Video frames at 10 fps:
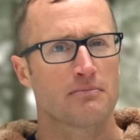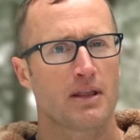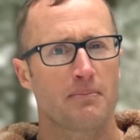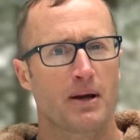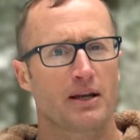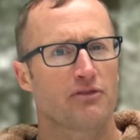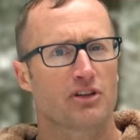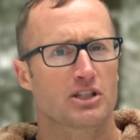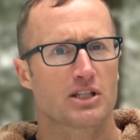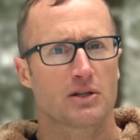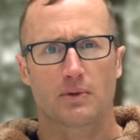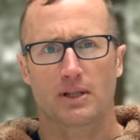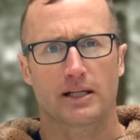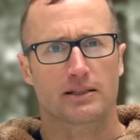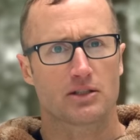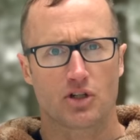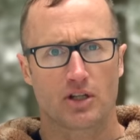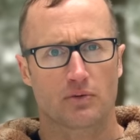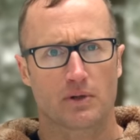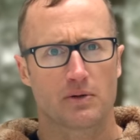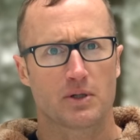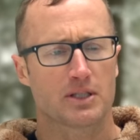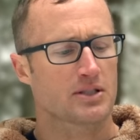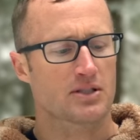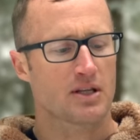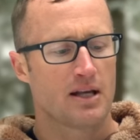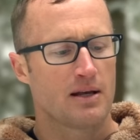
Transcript: they might have fixed it with like the Gen 3 ones,